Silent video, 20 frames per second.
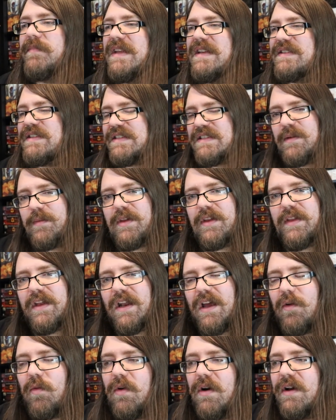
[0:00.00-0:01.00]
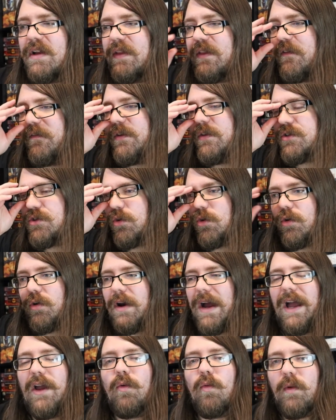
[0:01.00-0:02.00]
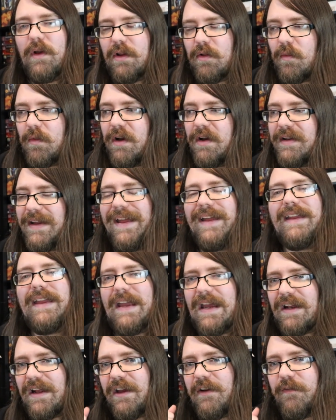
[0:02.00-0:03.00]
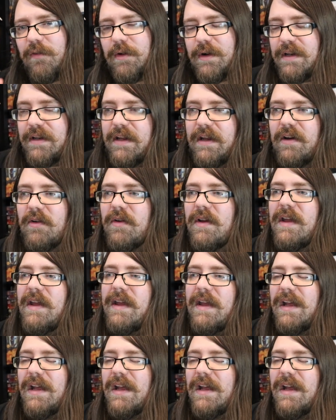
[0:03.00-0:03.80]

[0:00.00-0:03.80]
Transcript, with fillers: Is this something that I want in the future or I will want and can I afford it now?